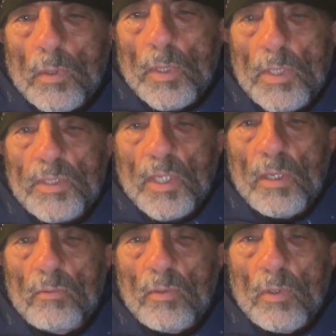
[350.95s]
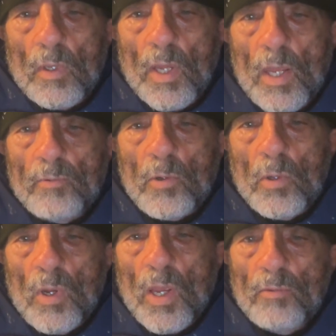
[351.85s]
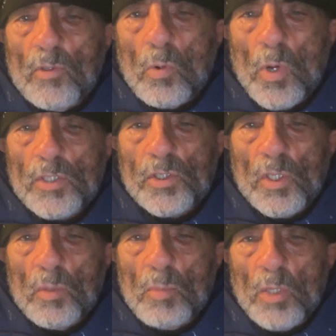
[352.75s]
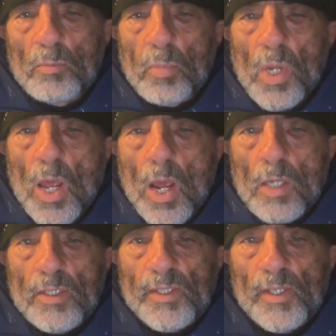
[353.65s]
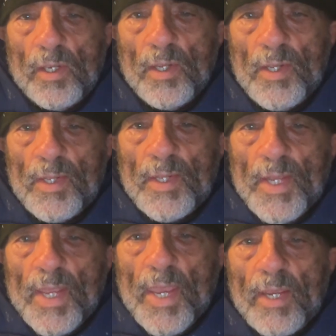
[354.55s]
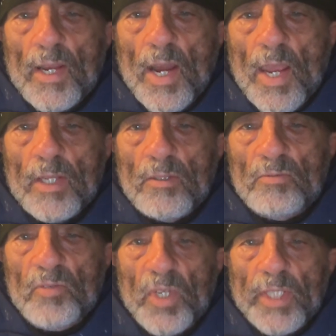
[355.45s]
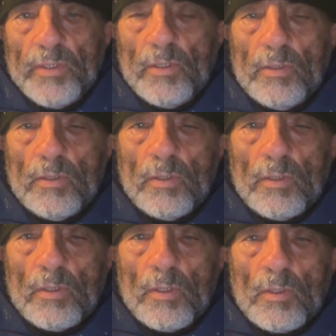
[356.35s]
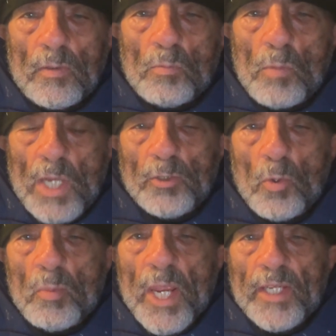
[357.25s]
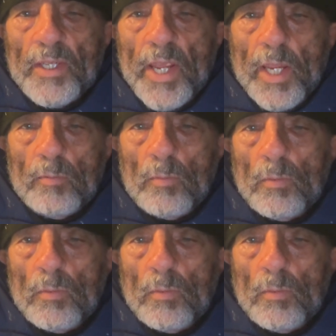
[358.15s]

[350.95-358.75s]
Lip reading: yes, I have a question about blogs, AI vid, my domain name.